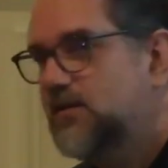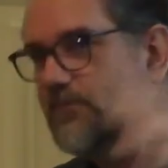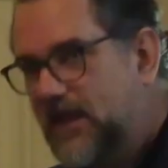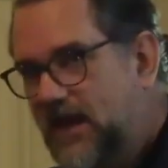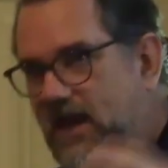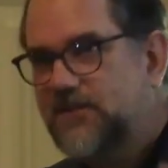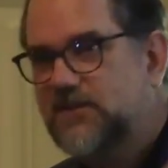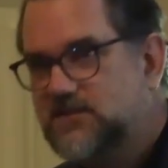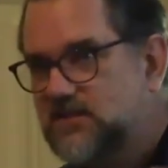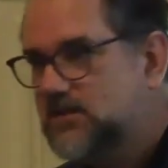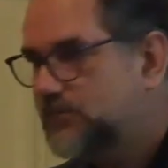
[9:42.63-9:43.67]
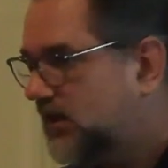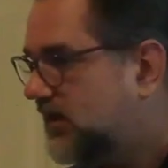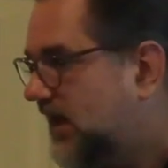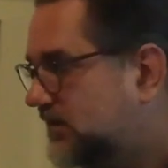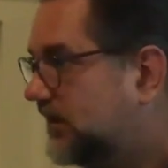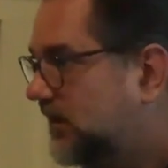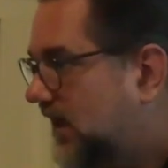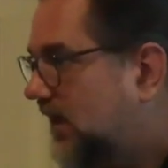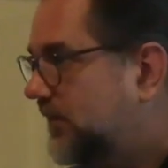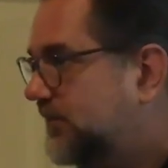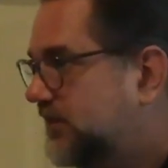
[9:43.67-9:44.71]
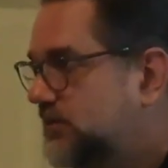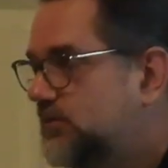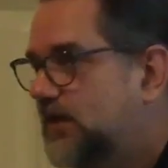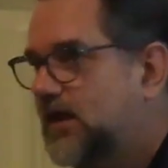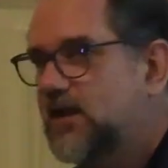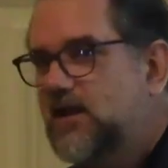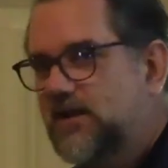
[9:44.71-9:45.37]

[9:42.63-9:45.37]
They had the system that could actually allow them to do that,